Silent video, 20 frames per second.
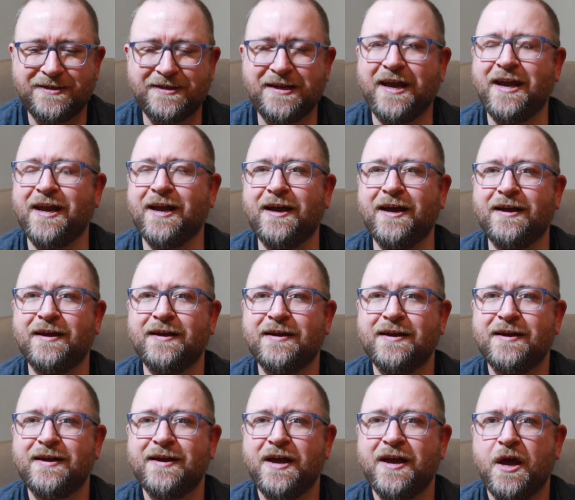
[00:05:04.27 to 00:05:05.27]
say
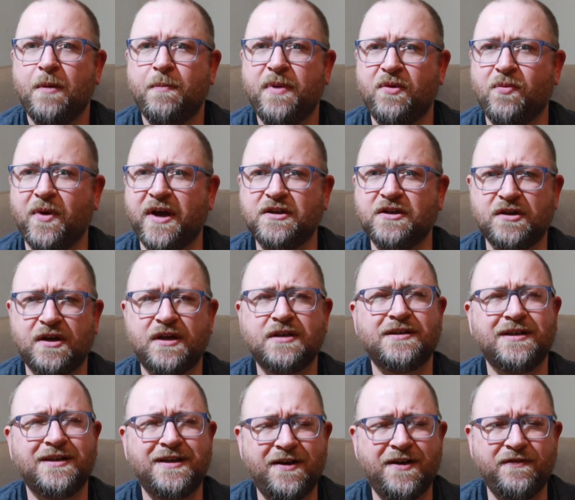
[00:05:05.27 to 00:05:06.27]
Budweiser,
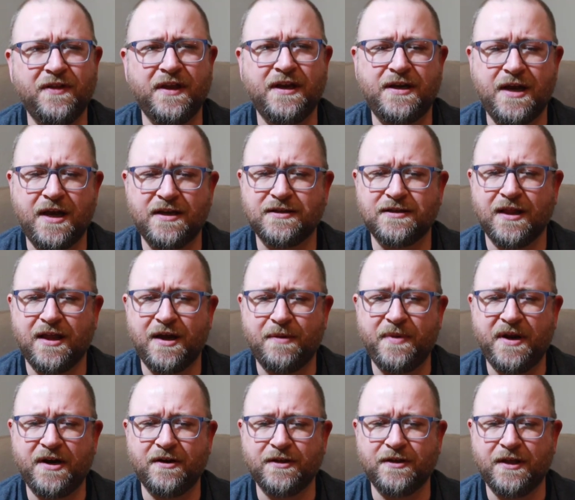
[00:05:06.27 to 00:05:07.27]
because it definitely tastes a
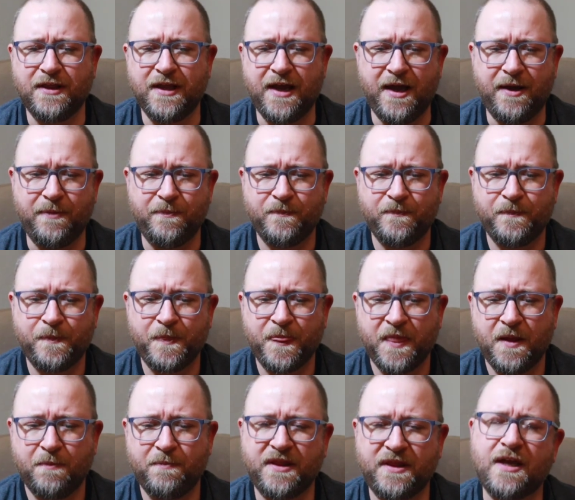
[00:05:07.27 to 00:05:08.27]
lot better than that.
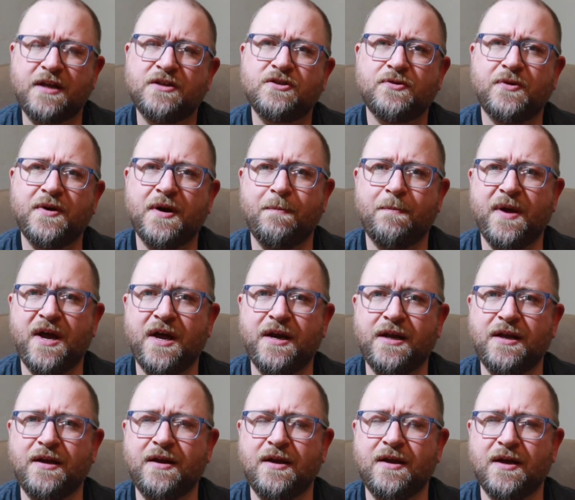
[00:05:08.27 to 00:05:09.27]
But that sort of
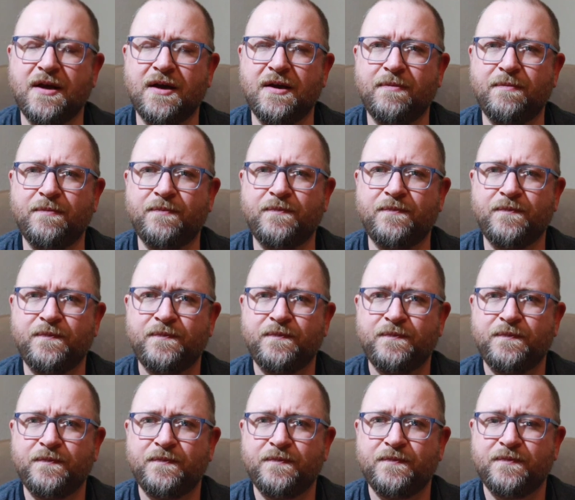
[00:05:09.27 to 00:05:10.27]
body,
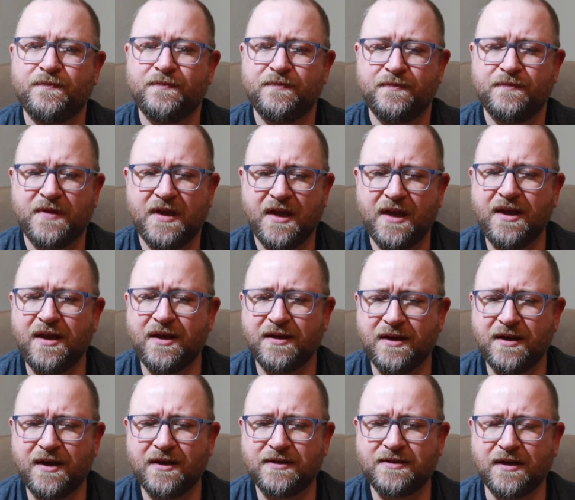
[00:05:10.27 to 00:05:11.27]

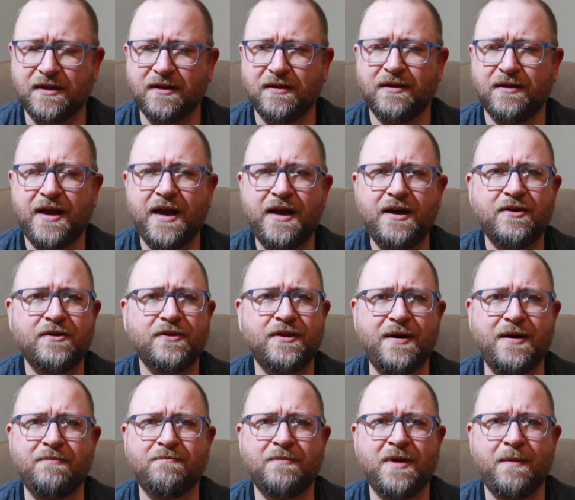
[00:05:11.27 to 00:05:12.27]
it's lighter
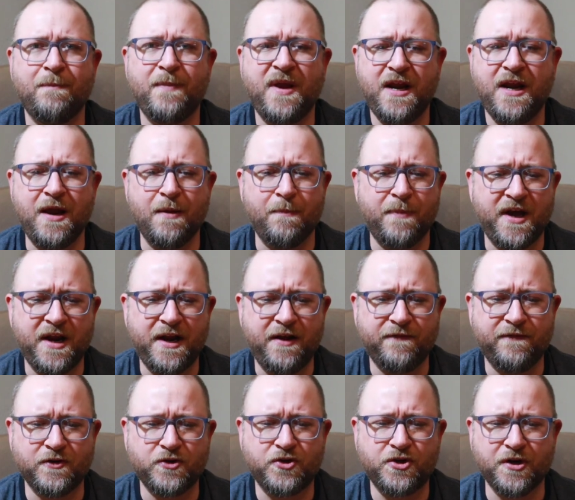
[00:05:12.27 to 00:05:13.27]
than a medium
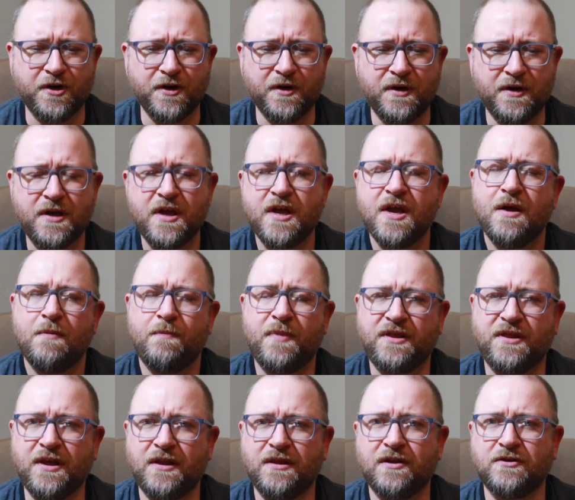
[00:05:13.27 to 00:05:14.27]
body for sure,
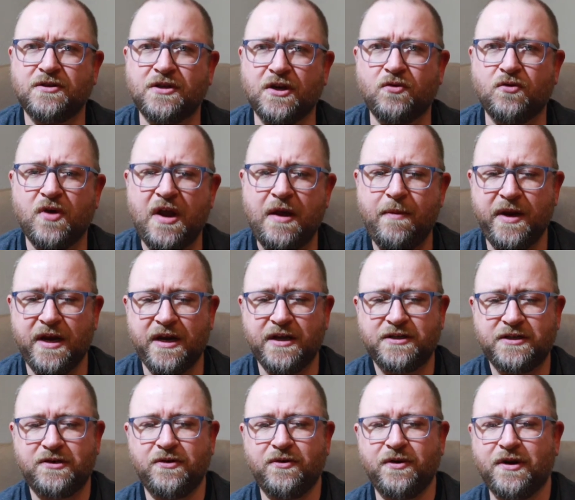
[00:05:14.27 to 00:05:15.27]
but then there's a
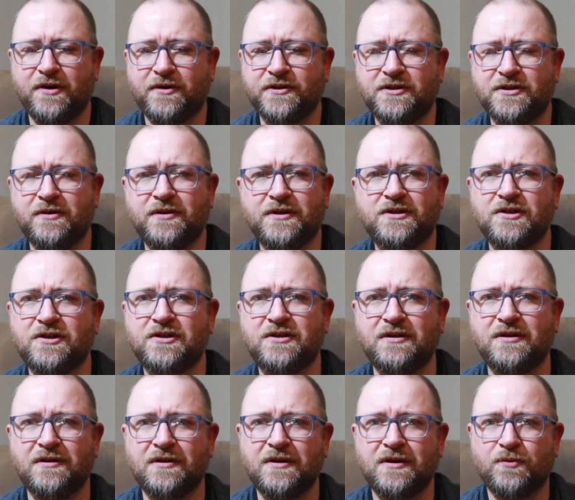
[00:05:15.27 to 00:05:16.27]
creaminess to it also. It's
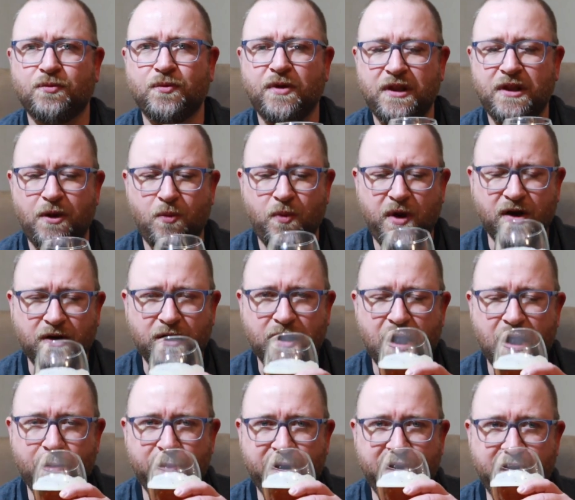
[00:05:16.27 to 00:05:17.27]
just really
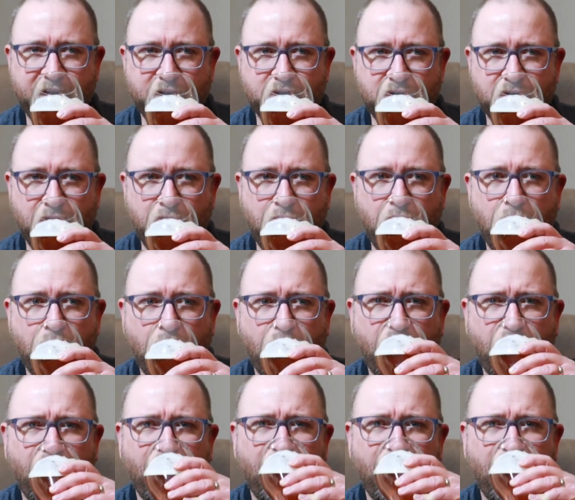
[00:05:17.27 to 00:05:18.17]
weird combination.